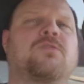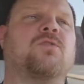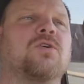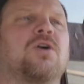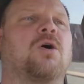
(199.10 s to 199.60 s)
do
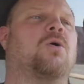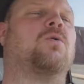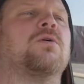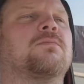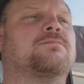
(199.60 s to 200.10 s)
the
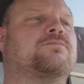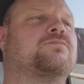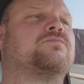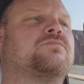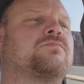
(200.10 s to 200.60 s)
code
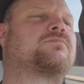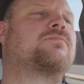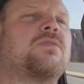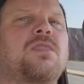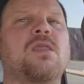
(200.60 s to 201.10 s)

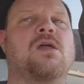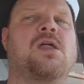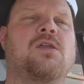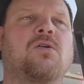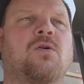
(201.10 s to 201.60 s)

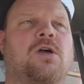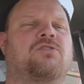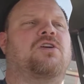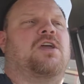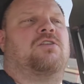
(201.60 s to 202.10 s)
and the oil
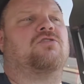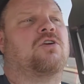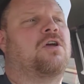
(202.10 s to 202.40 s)
change.